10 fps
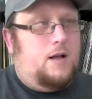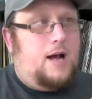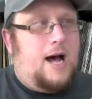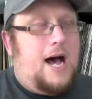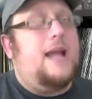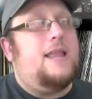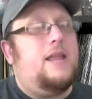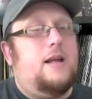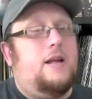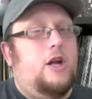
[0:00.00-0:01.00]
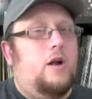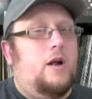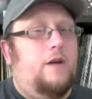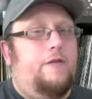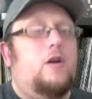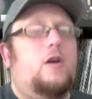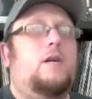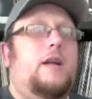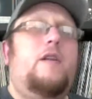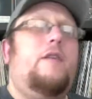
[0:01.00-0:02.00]
I think I
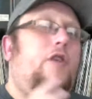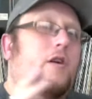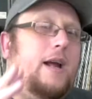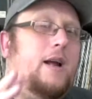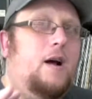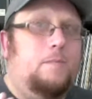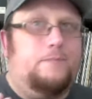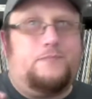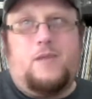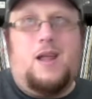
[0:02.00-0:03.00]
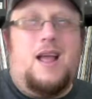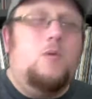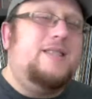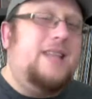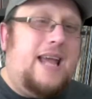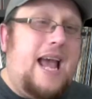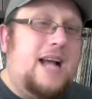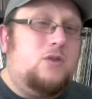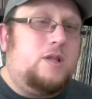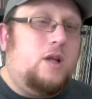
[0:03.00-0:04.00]
wouldn't say a
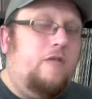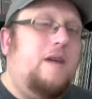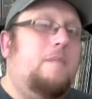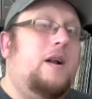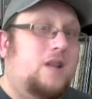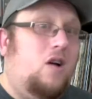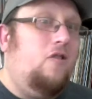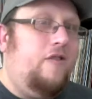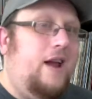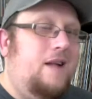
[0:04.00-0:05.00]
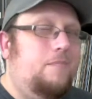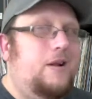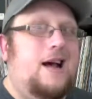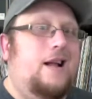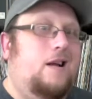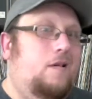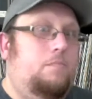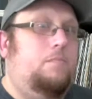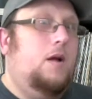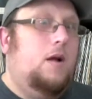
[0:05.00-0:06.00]
casual Tall fan, but a Tall fan, but not a,
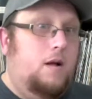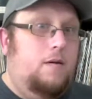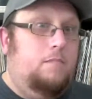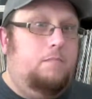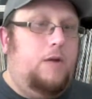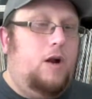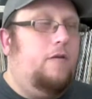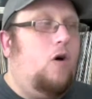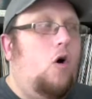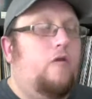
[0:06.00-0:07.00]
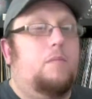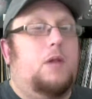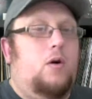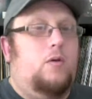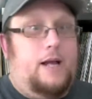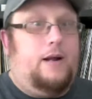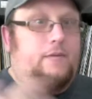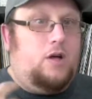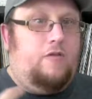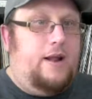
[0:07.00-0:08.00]
you know, overblown like
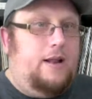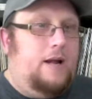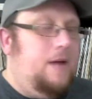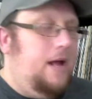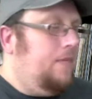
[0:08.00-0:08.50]
Tall fan like me.